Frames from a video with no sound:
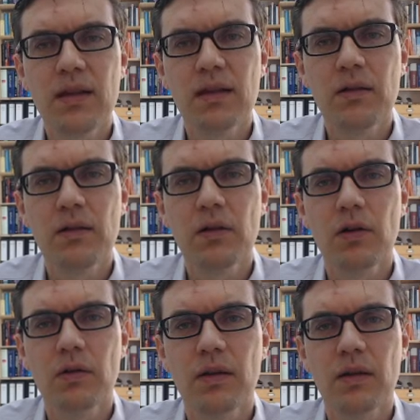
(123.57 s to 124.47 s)
or
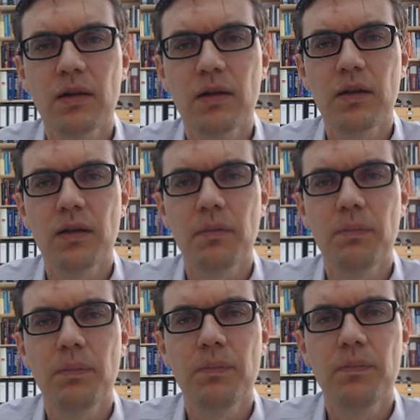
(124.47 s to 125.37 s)
the
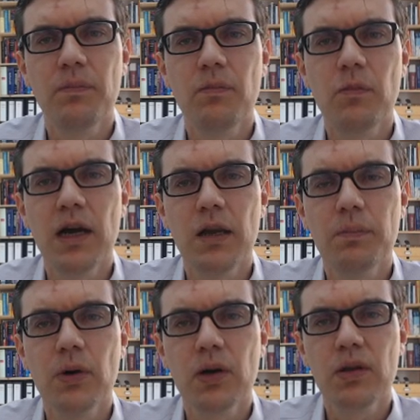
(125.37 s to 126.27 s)
white
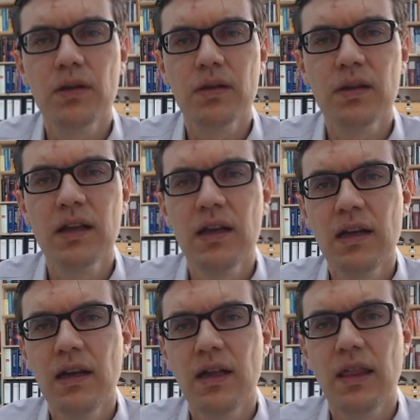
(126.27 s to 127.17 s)
boxes,
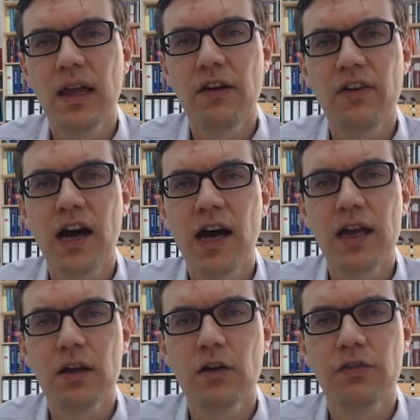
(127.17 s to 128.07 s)
they have a
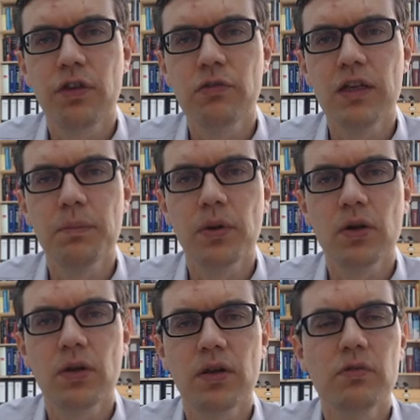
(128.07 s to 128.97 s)
height of 3,
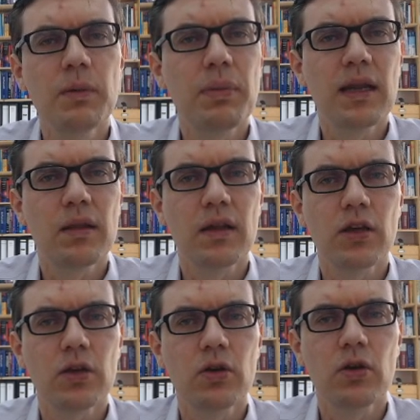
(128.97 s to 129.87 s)
because 3 pallets are
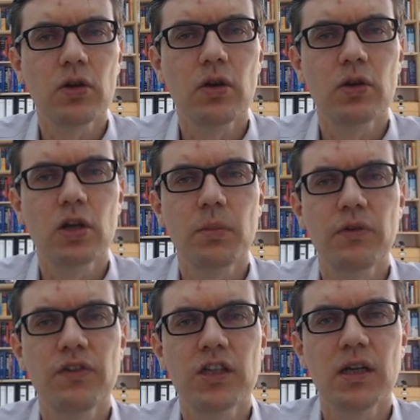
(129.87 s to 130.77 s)
stored on top of
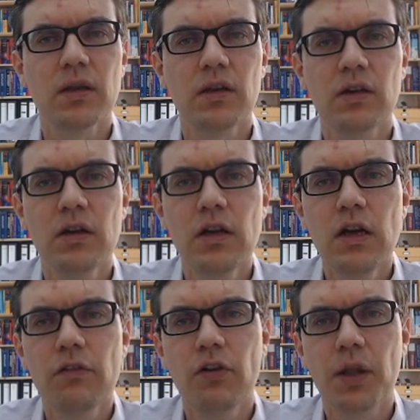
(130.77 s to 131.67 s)
each other.
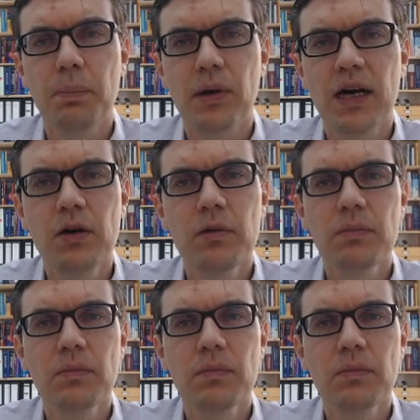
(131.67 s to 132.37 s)
For the brown